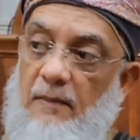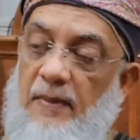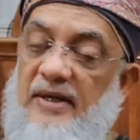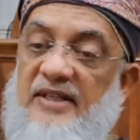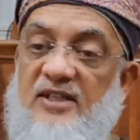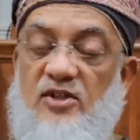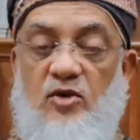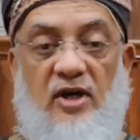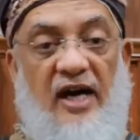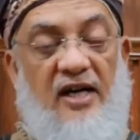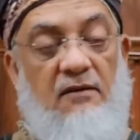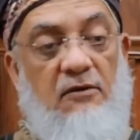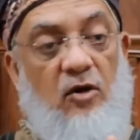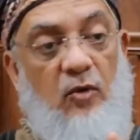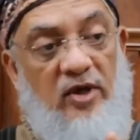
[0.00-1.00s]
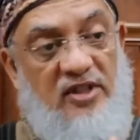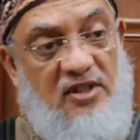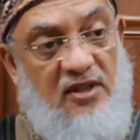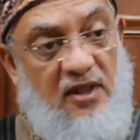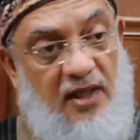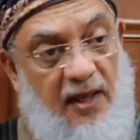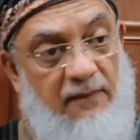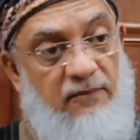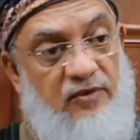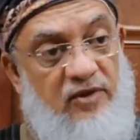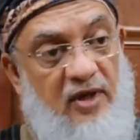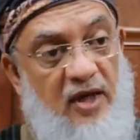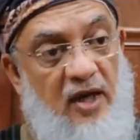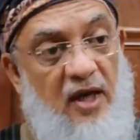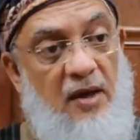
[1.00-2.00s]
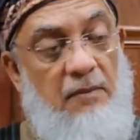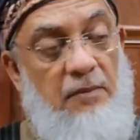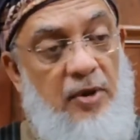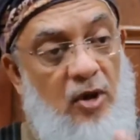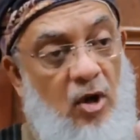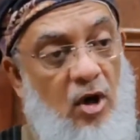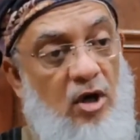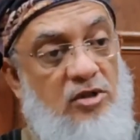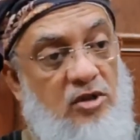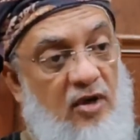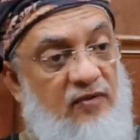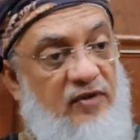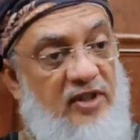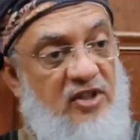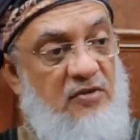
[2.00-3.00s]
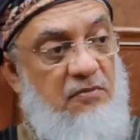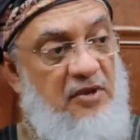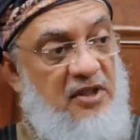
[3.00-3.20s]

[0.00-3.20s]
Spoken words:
But this kind of a question comes because of this